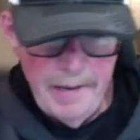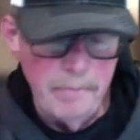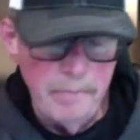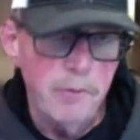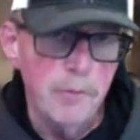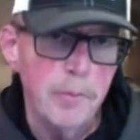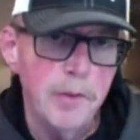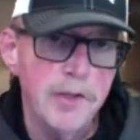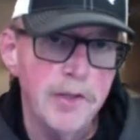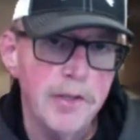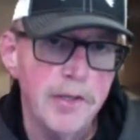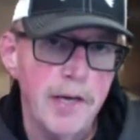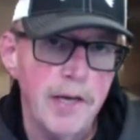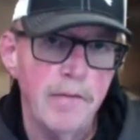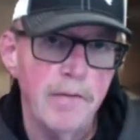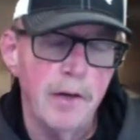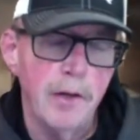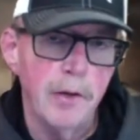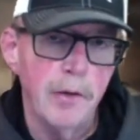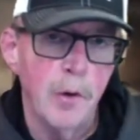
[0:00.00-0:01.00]
from the state of
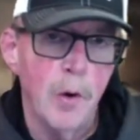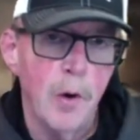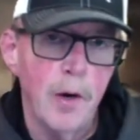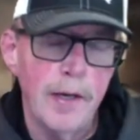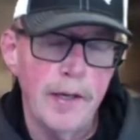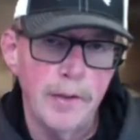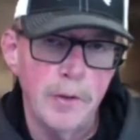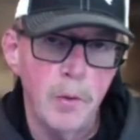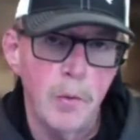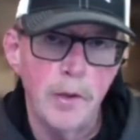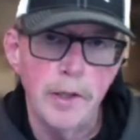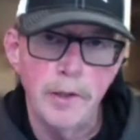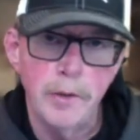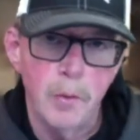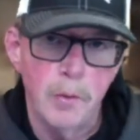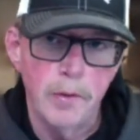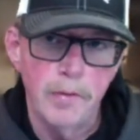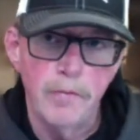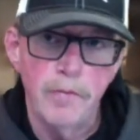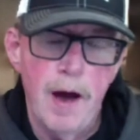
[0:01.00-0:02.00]
Illinois in
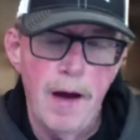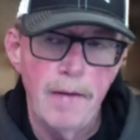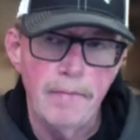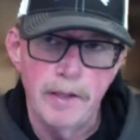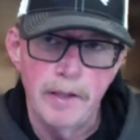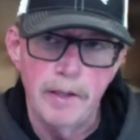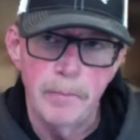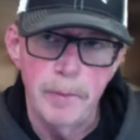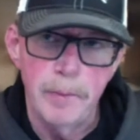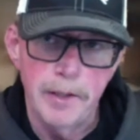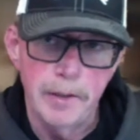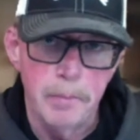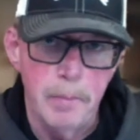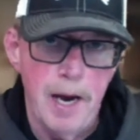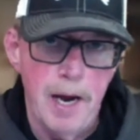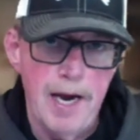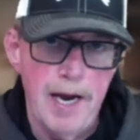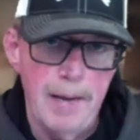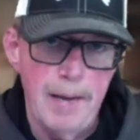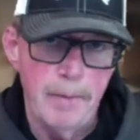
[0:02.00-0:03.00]
2025 to commit to
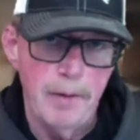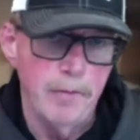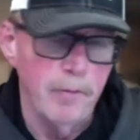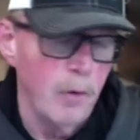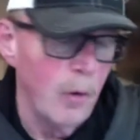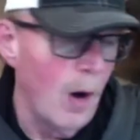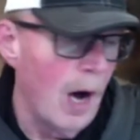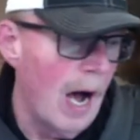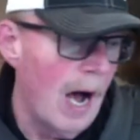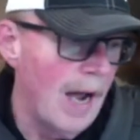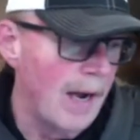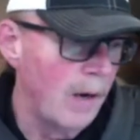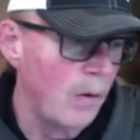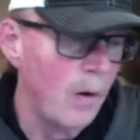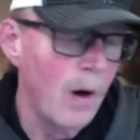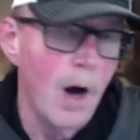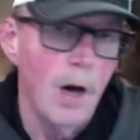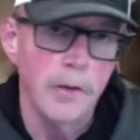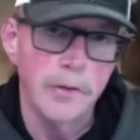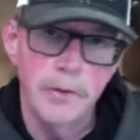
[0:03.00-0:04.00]
Miami of Ohio.
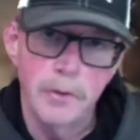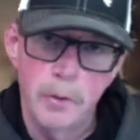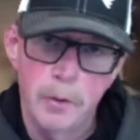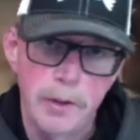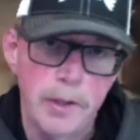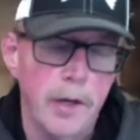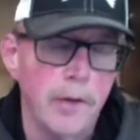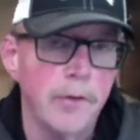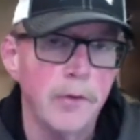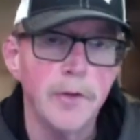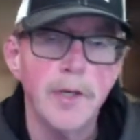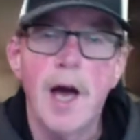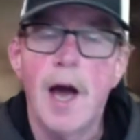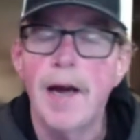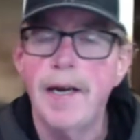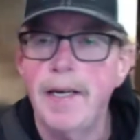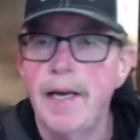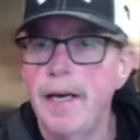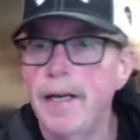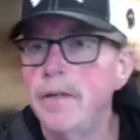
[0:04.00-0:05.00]
Also, other
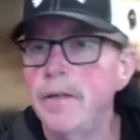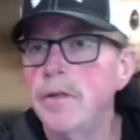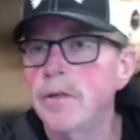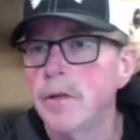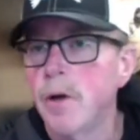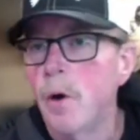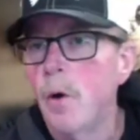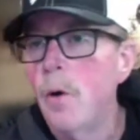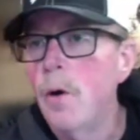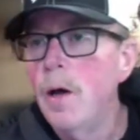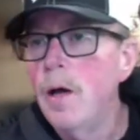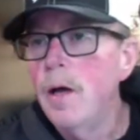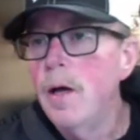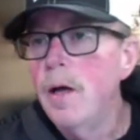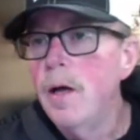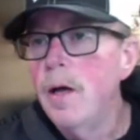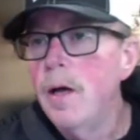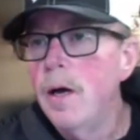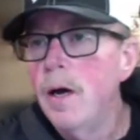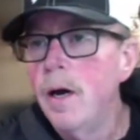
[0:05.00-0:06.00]
tight ends. So,
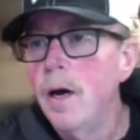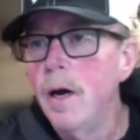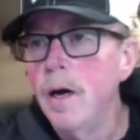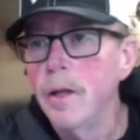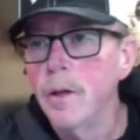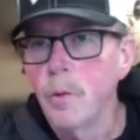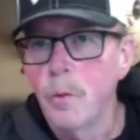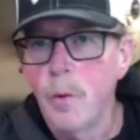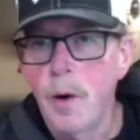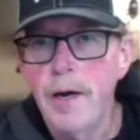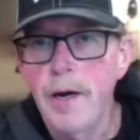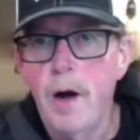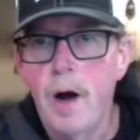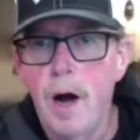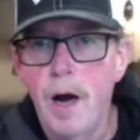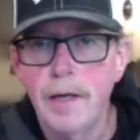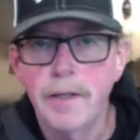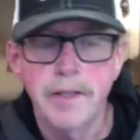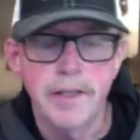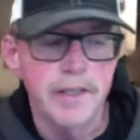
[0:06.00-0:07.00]
the
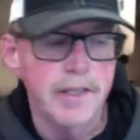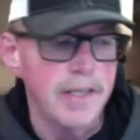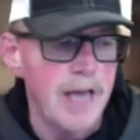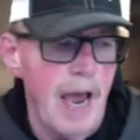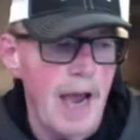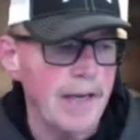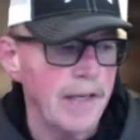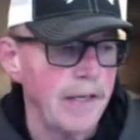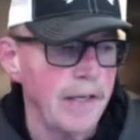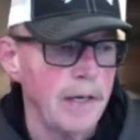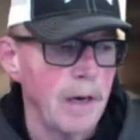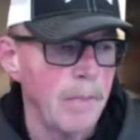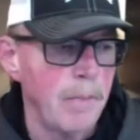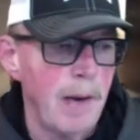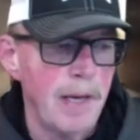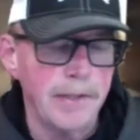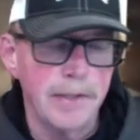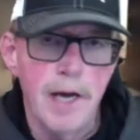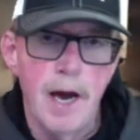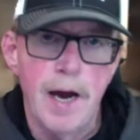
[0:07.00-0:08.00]
Redhawks stacking up
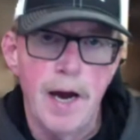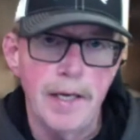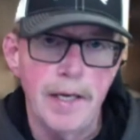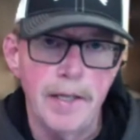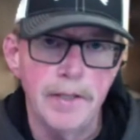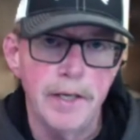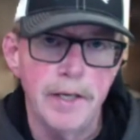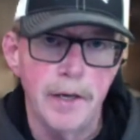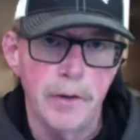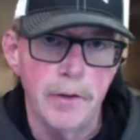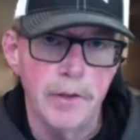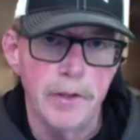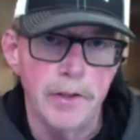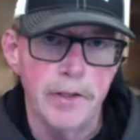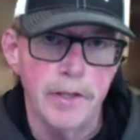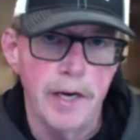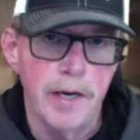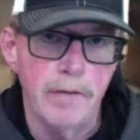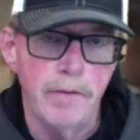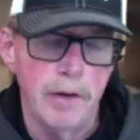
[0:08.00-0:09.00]
on tight ends here in the
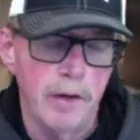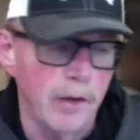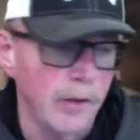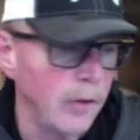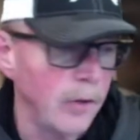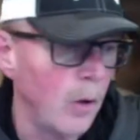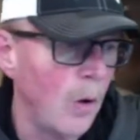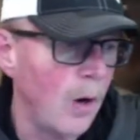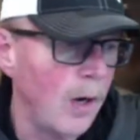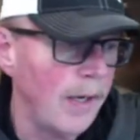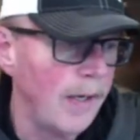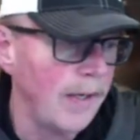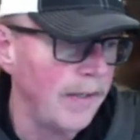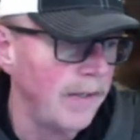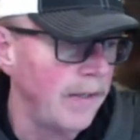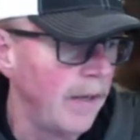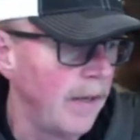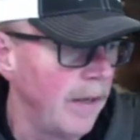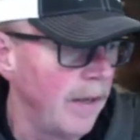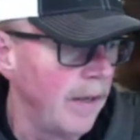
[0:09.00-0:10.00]
state of Illinois.
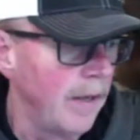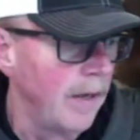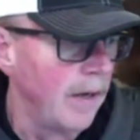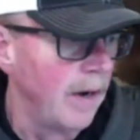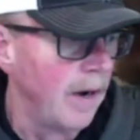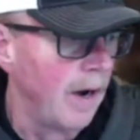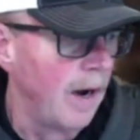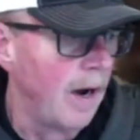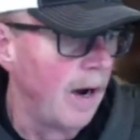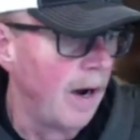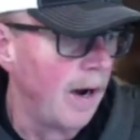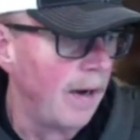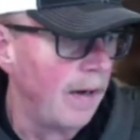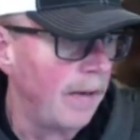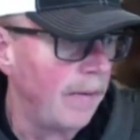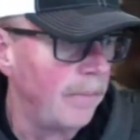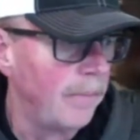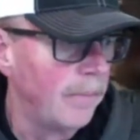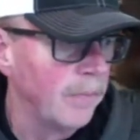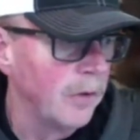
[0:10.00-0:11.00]

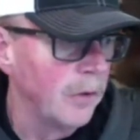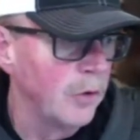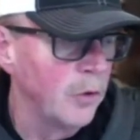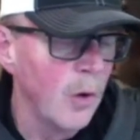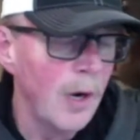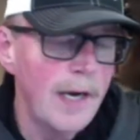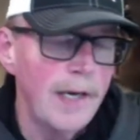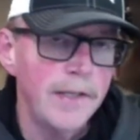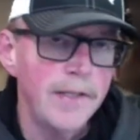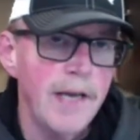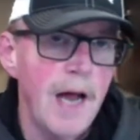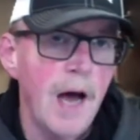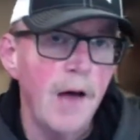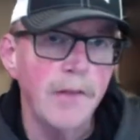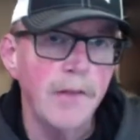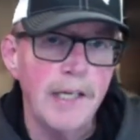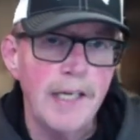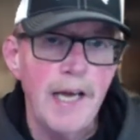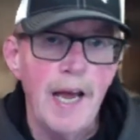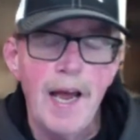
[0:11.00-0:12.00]
And Trey is now
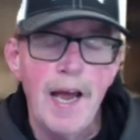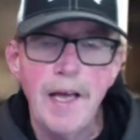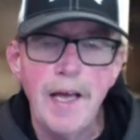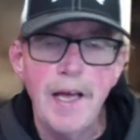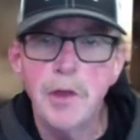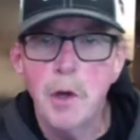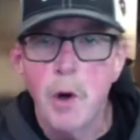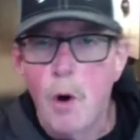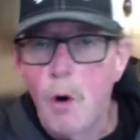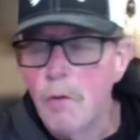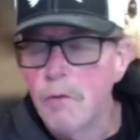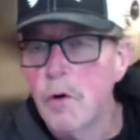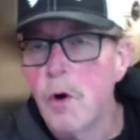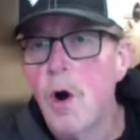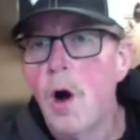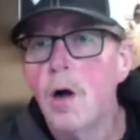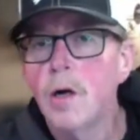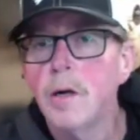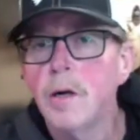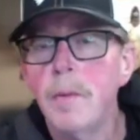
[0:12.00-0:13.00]
the eighth
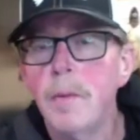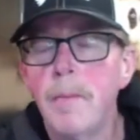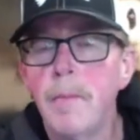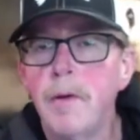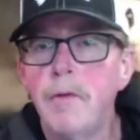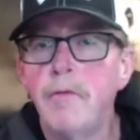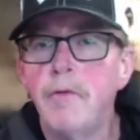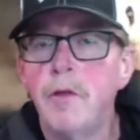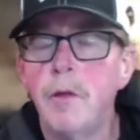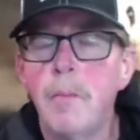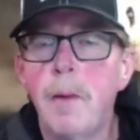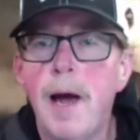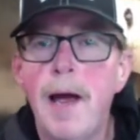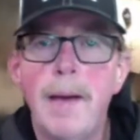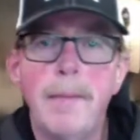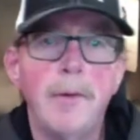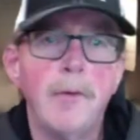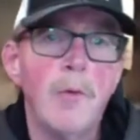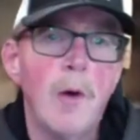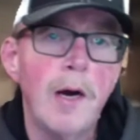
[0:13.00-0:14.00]
overall commitment for the
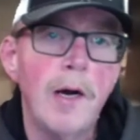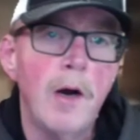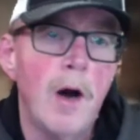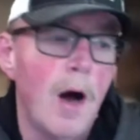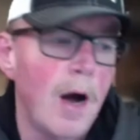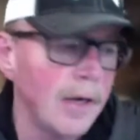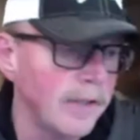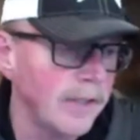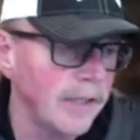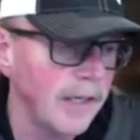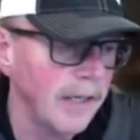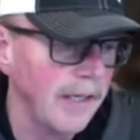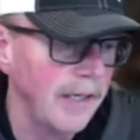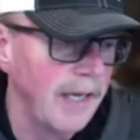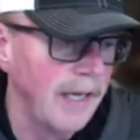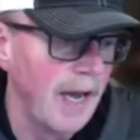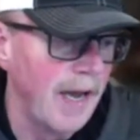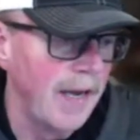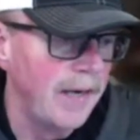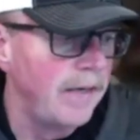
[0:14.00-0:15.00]
Miami Redhawks. And
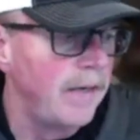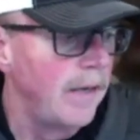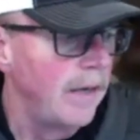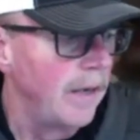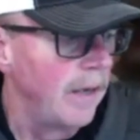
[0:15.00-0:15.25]
again,